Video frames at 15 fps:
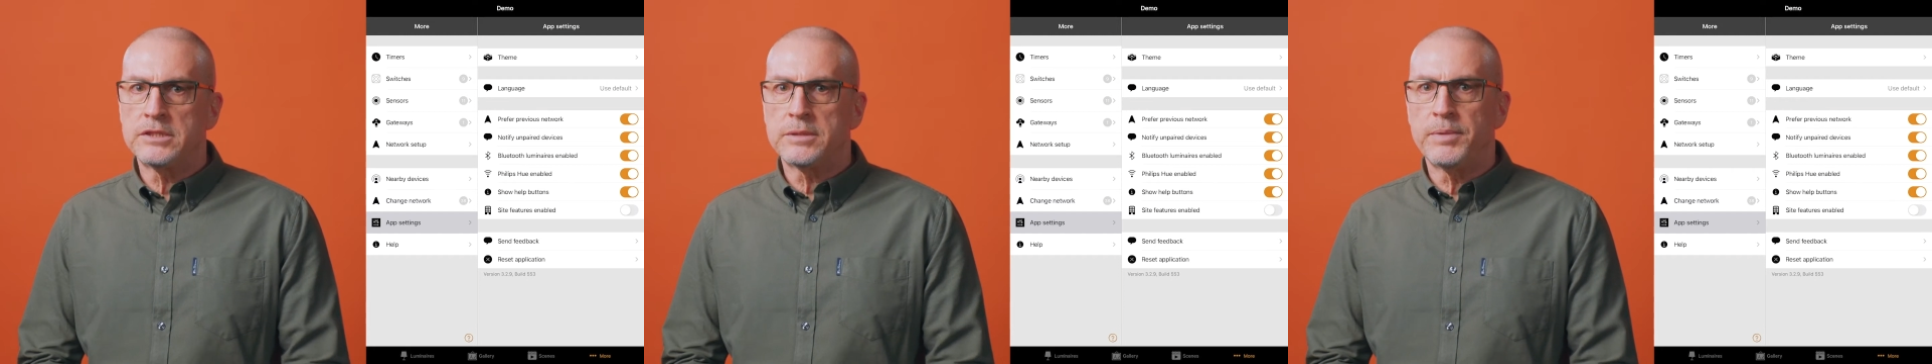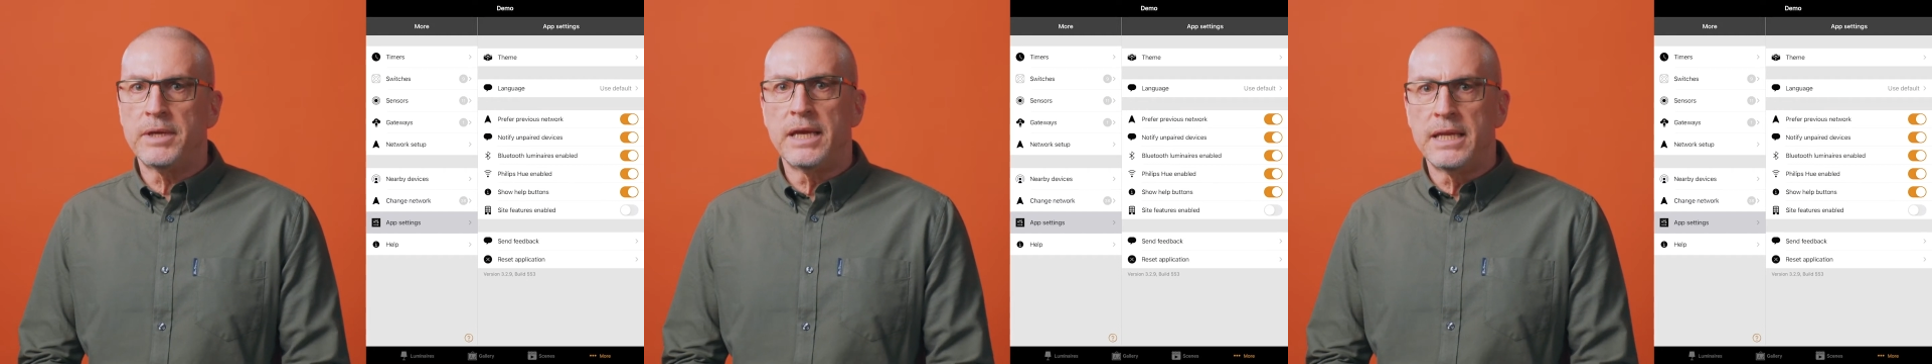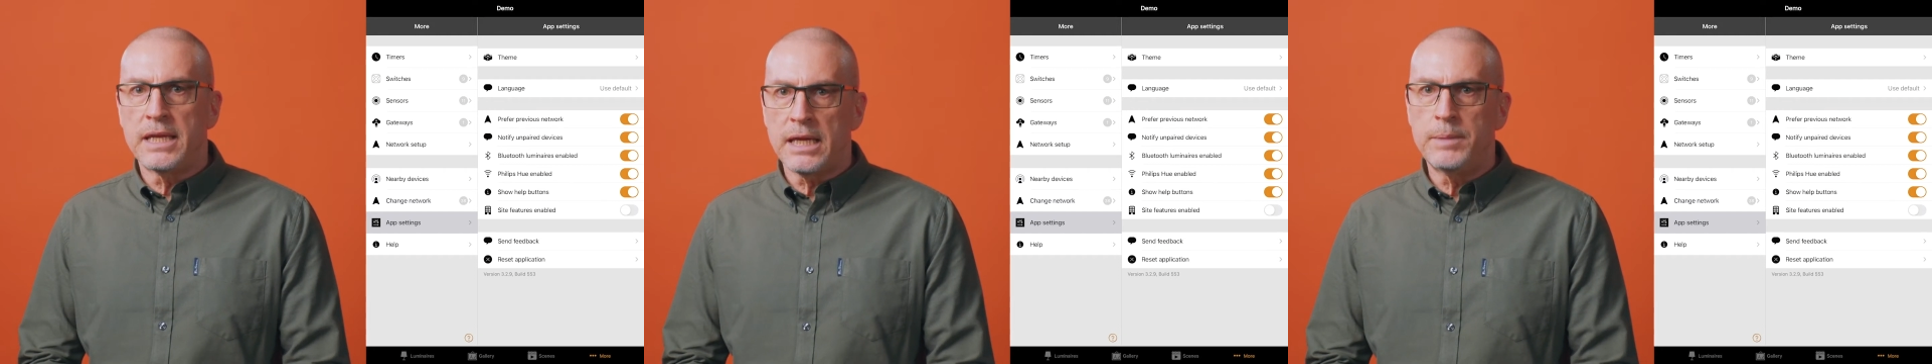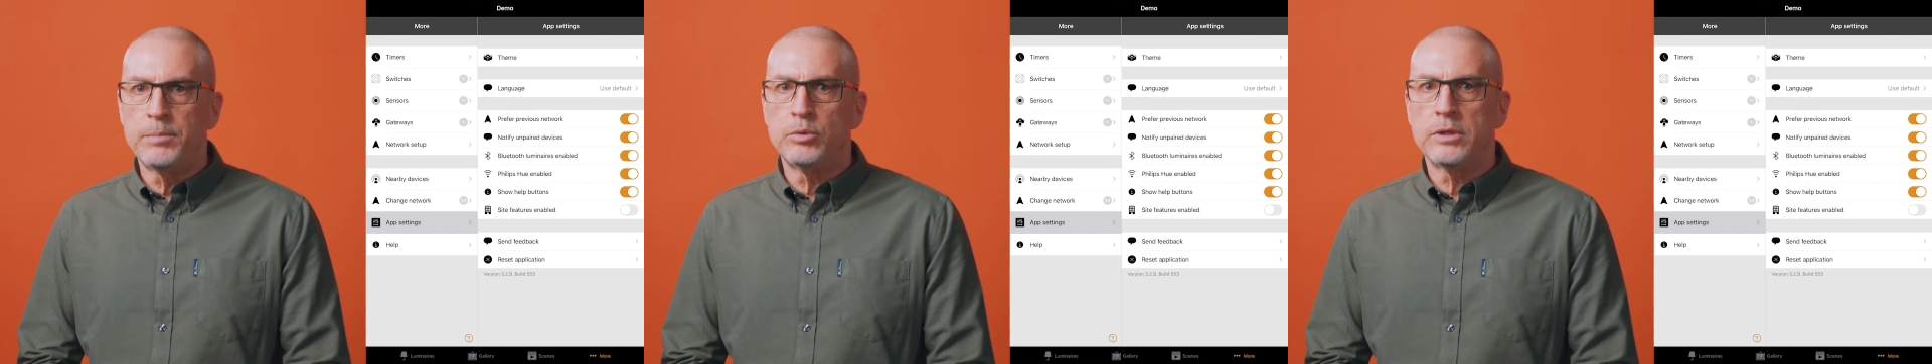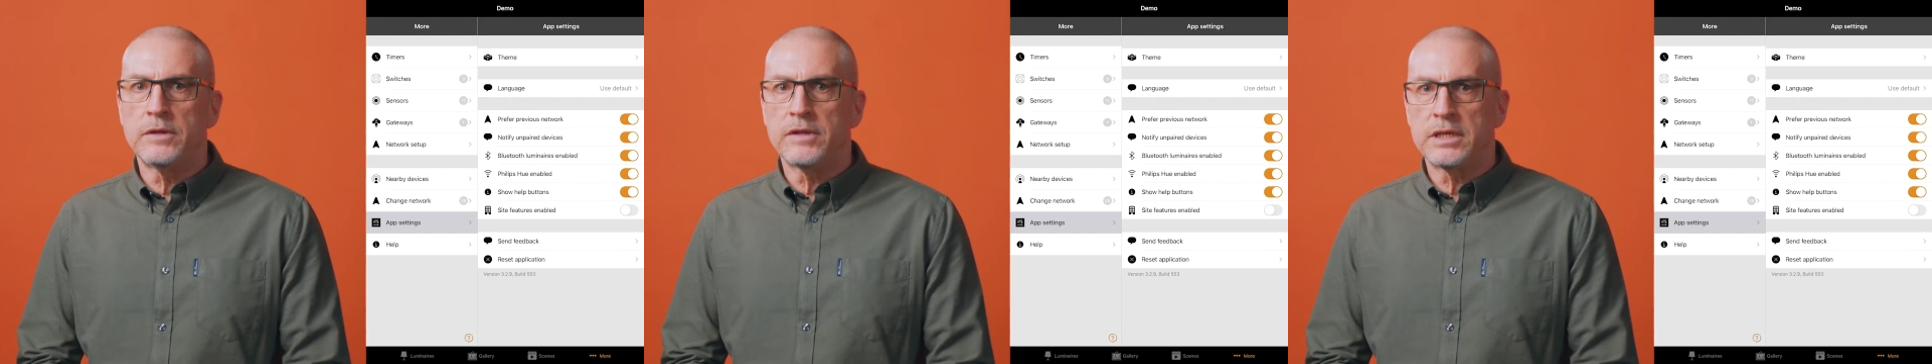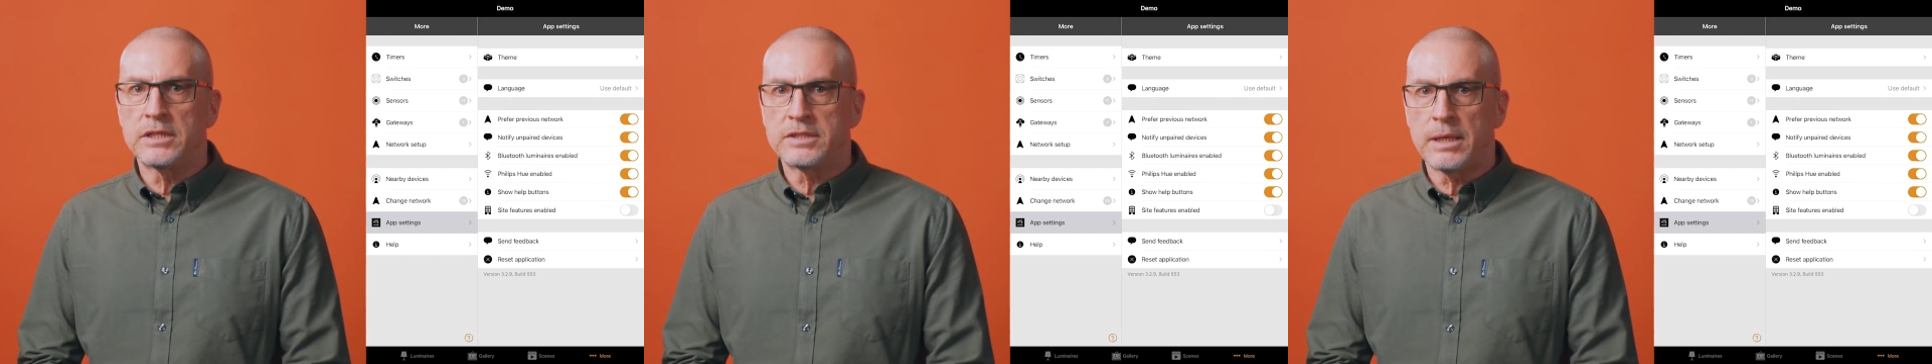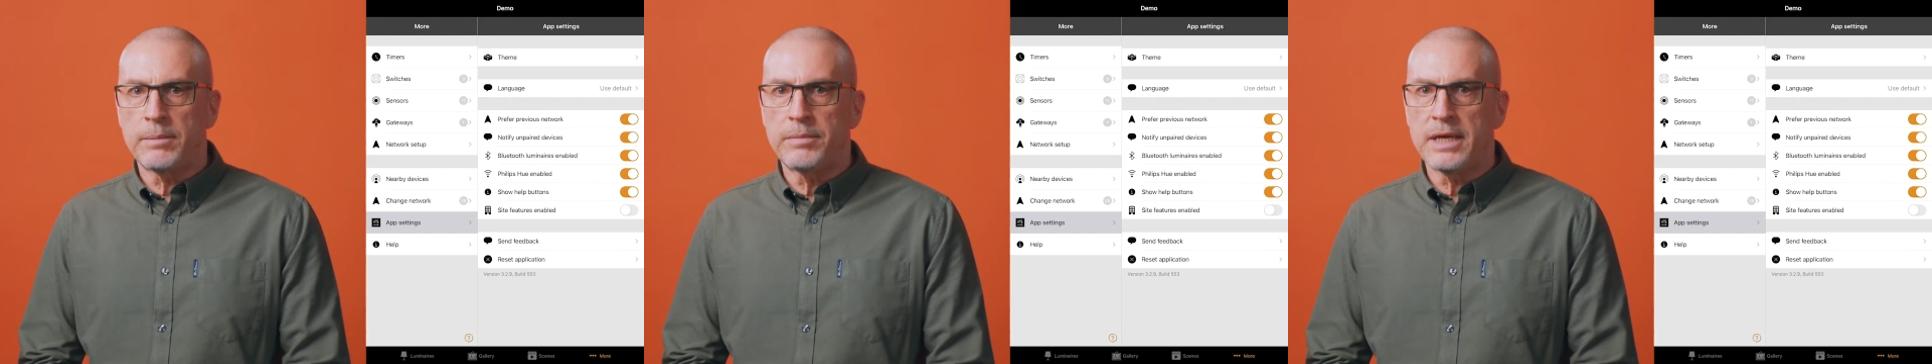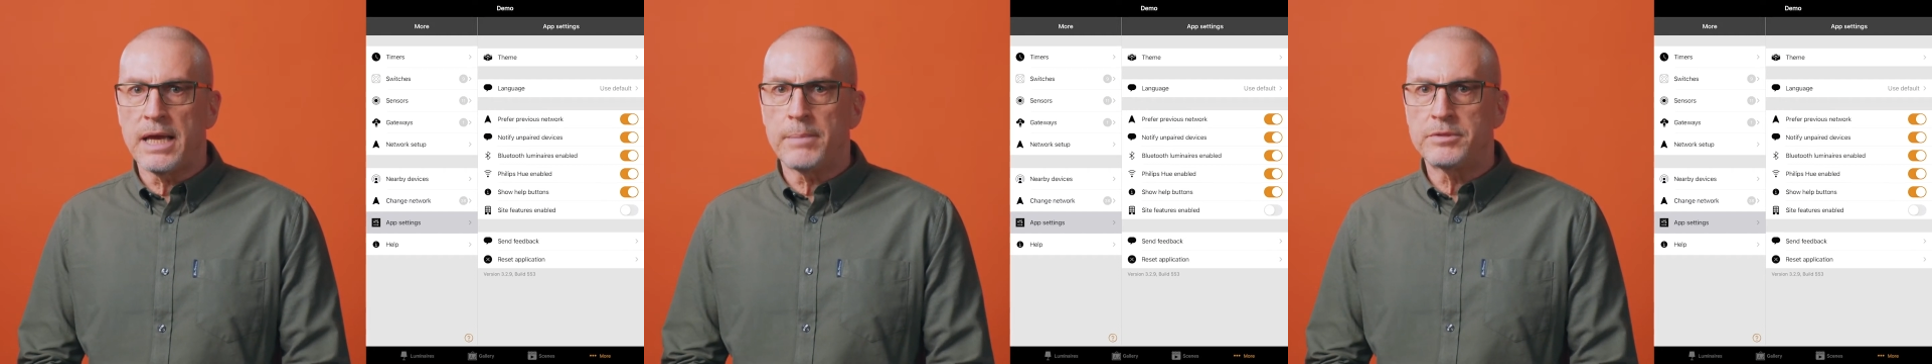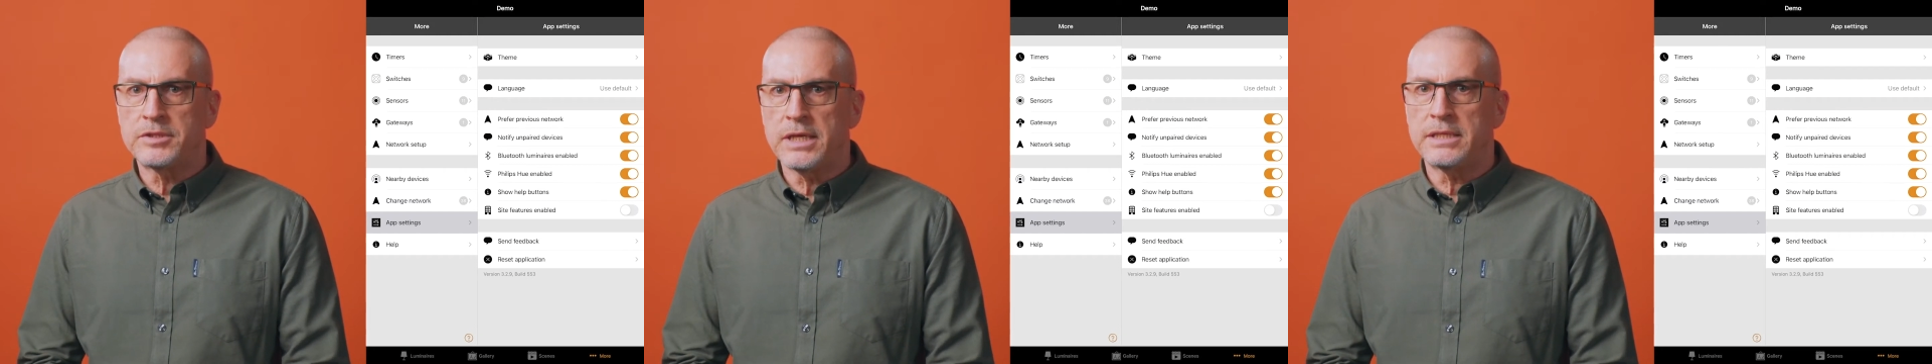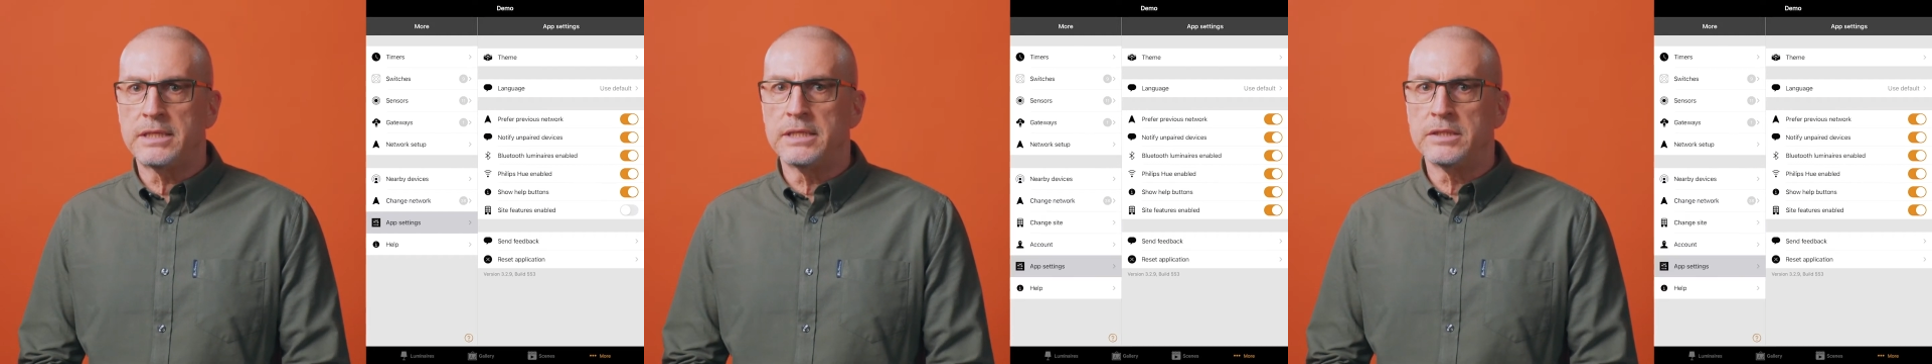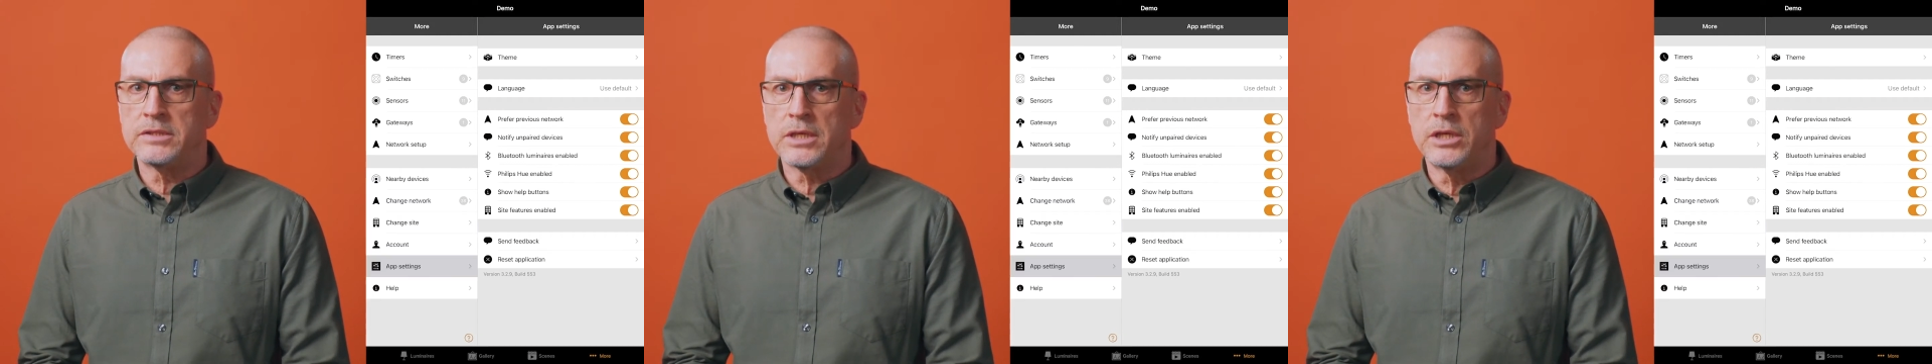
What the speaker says: to be enabled in the Casambi app settings,